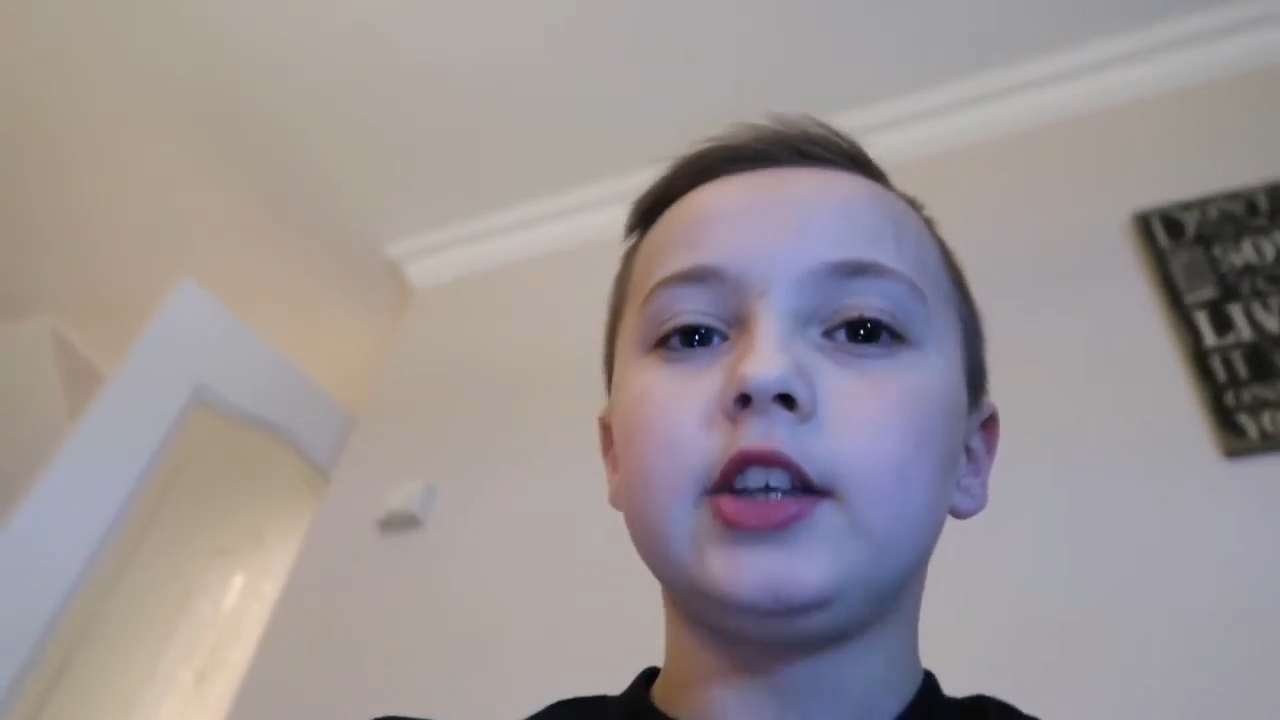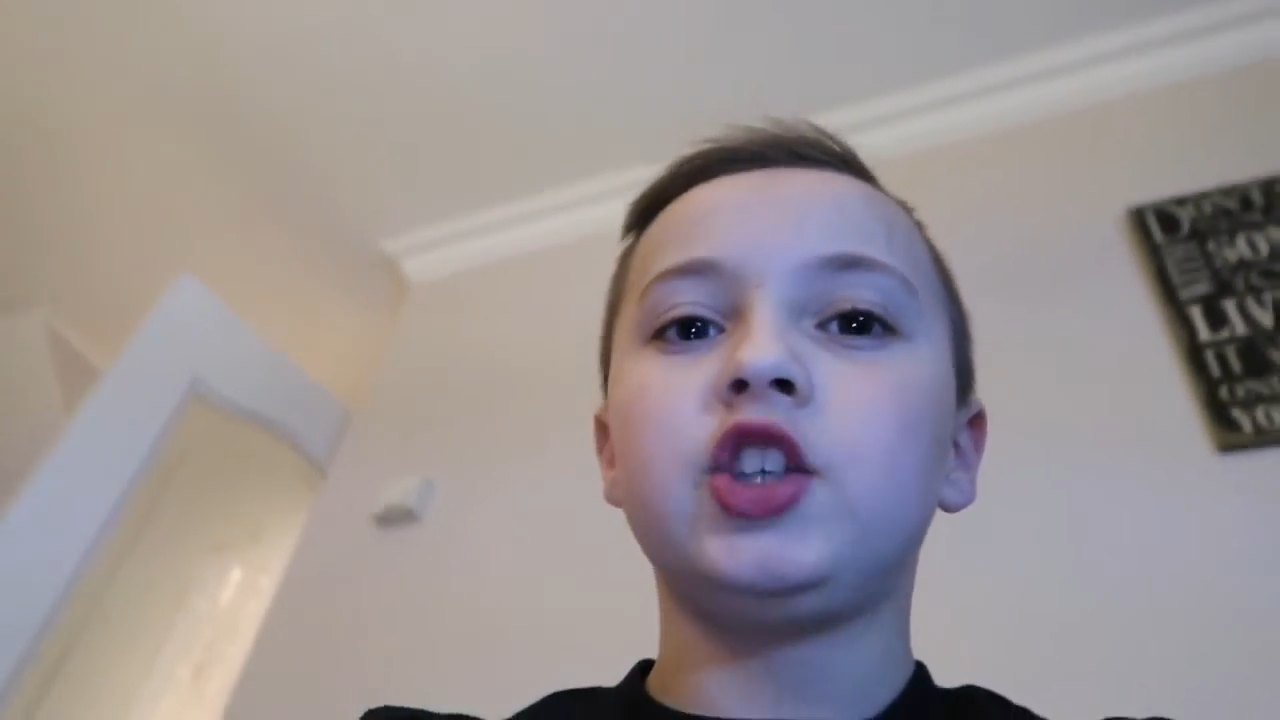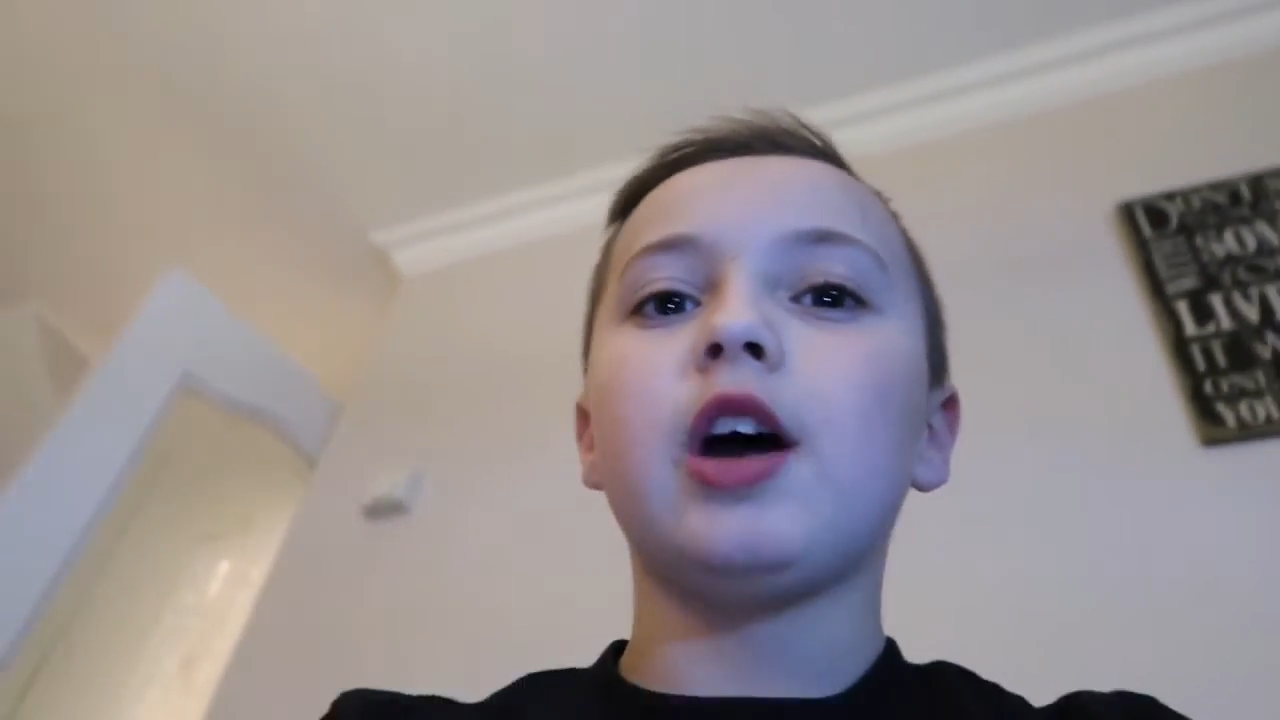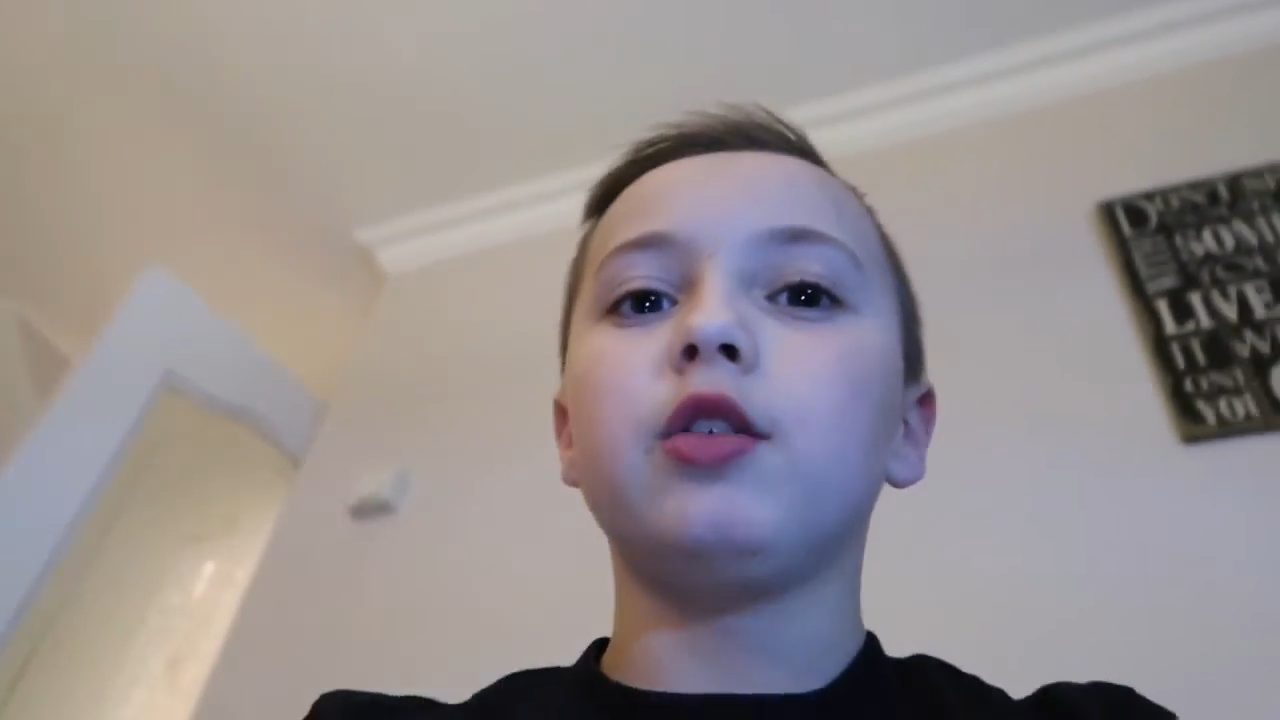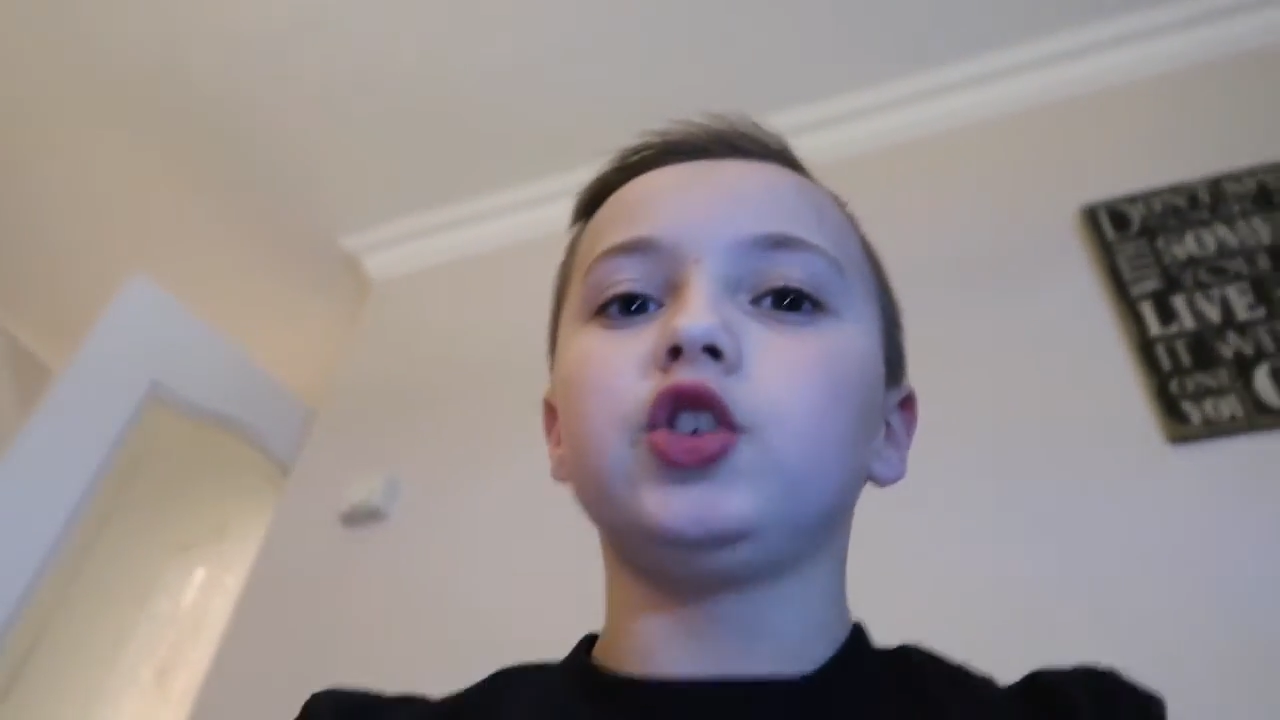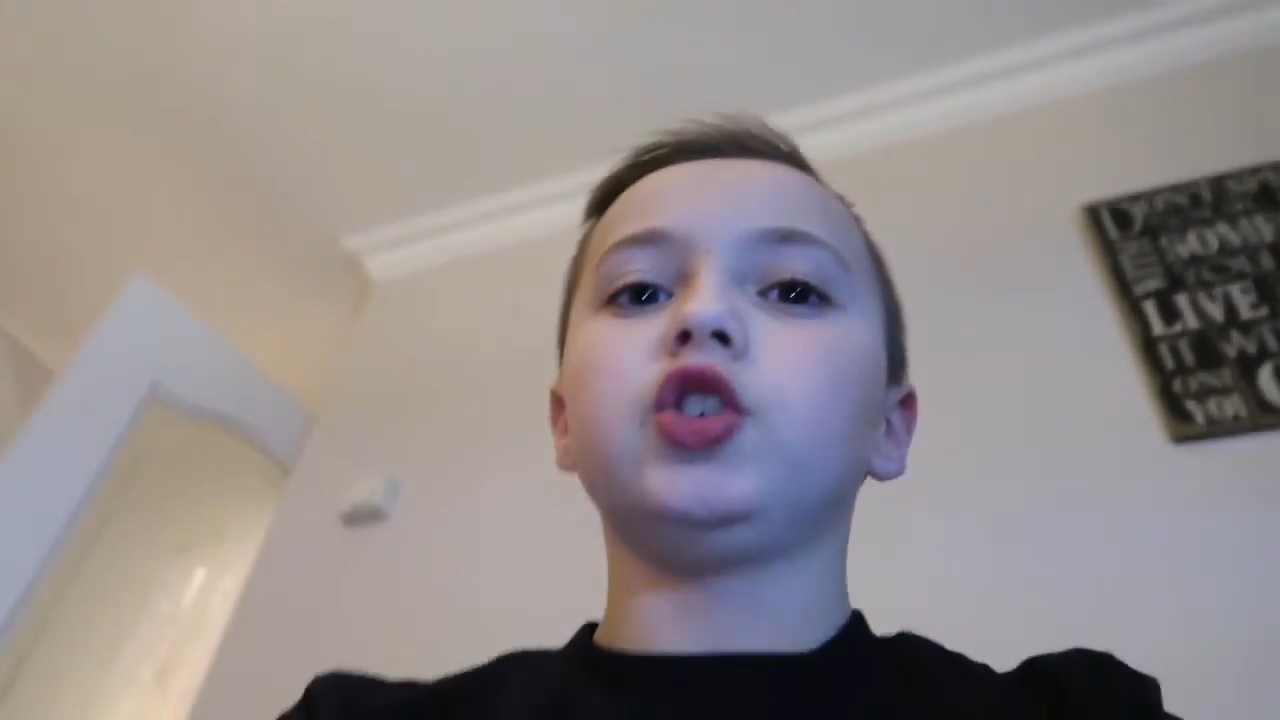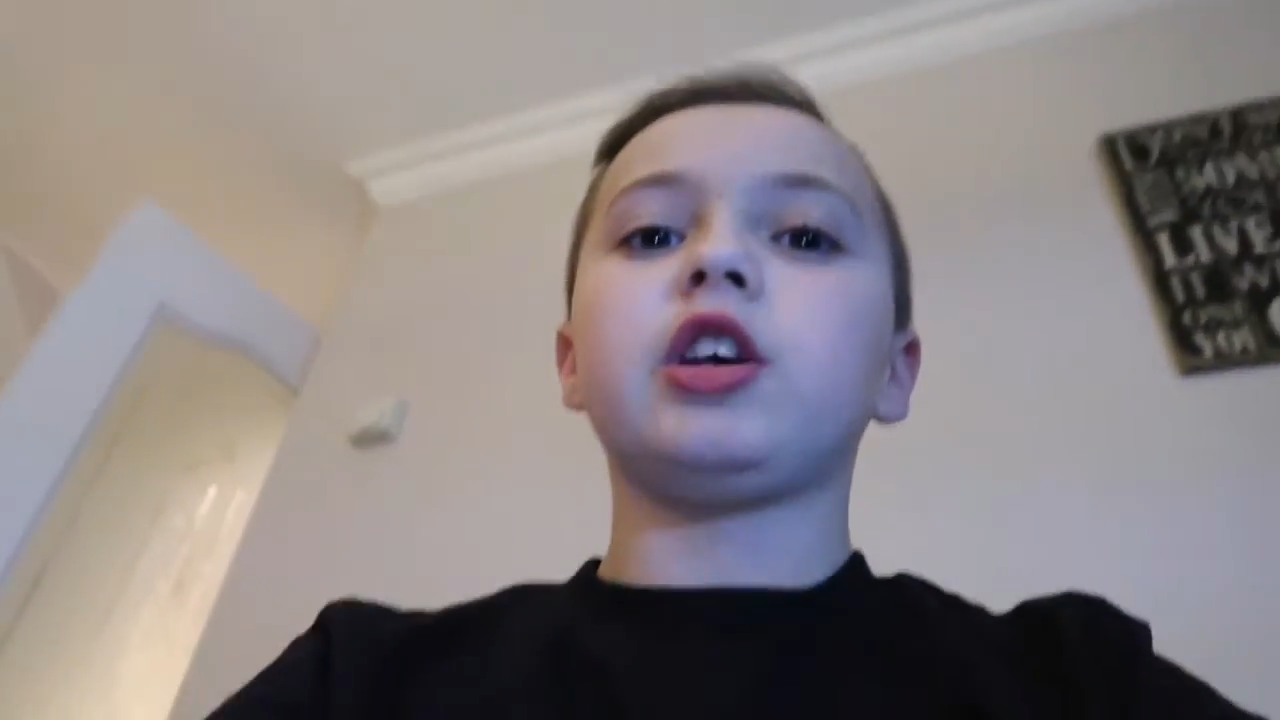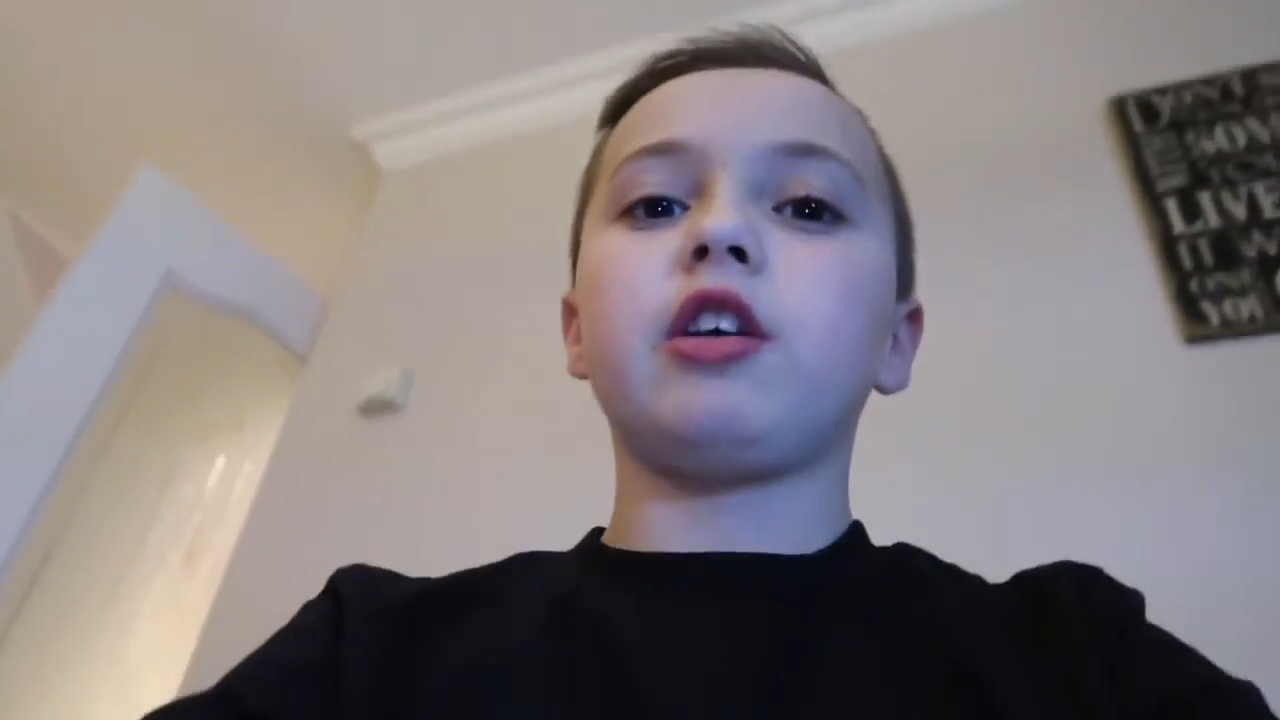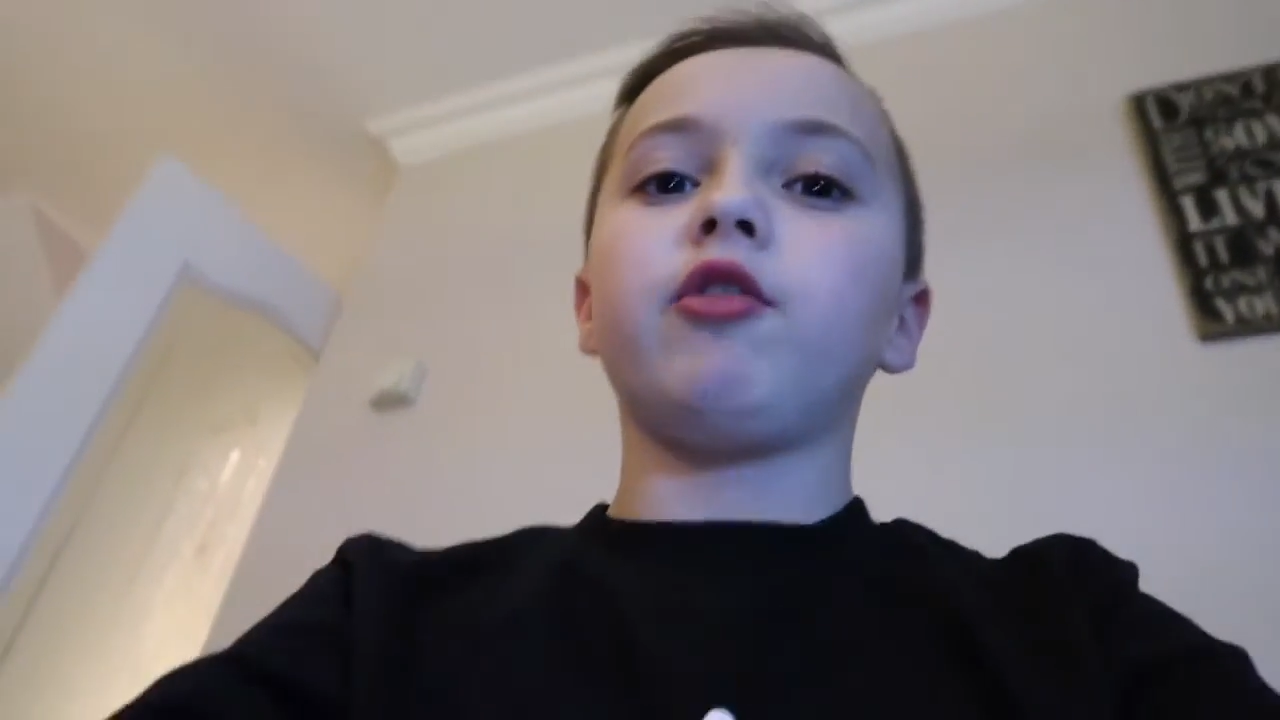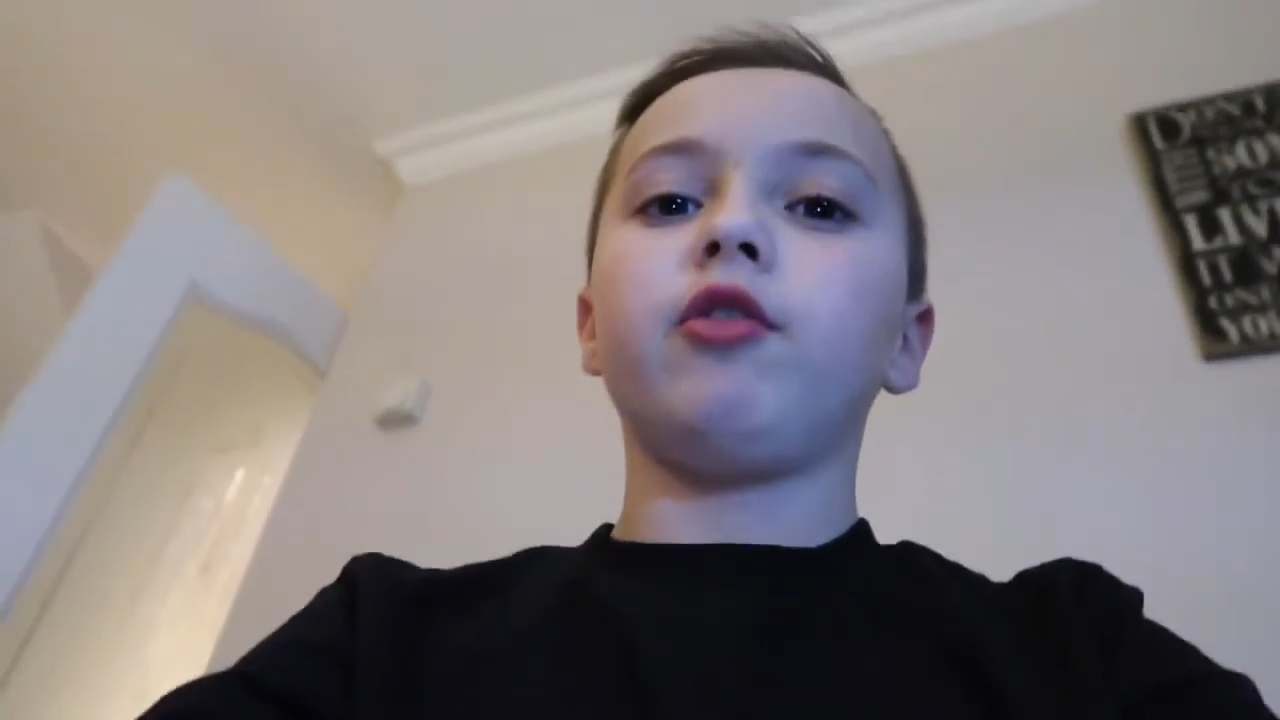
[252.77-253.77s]
challenges
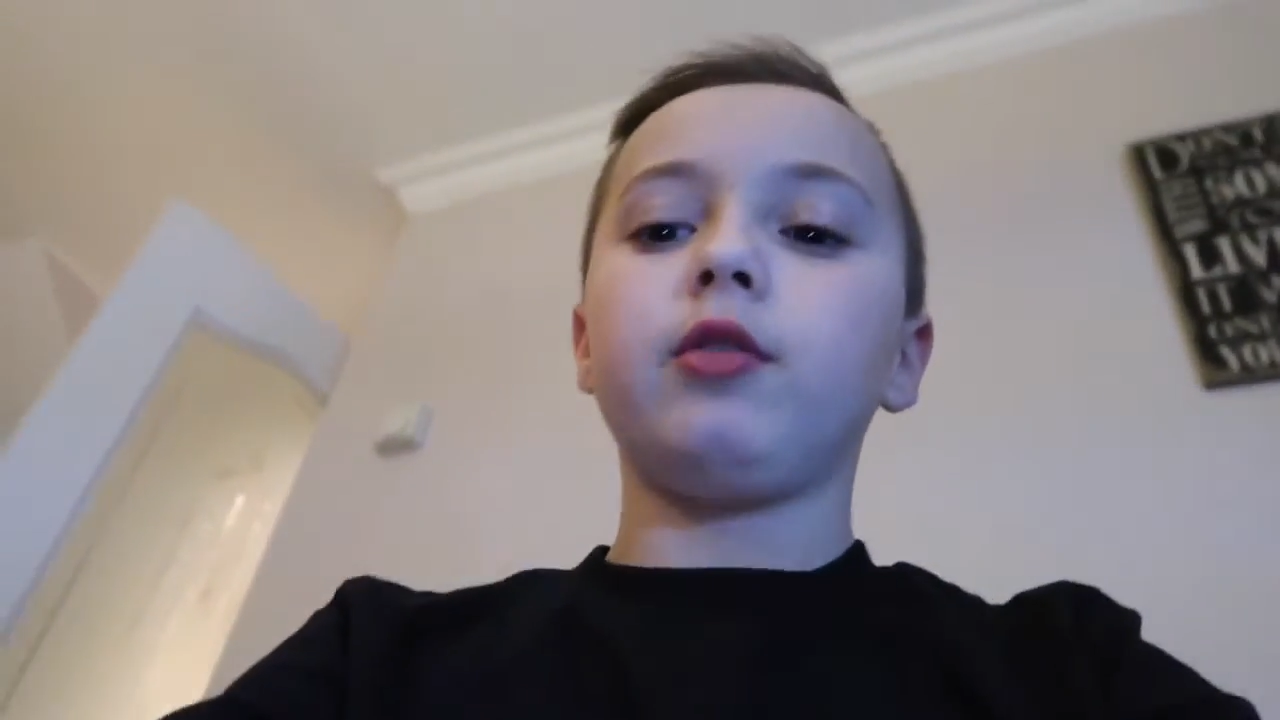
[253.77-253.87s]
like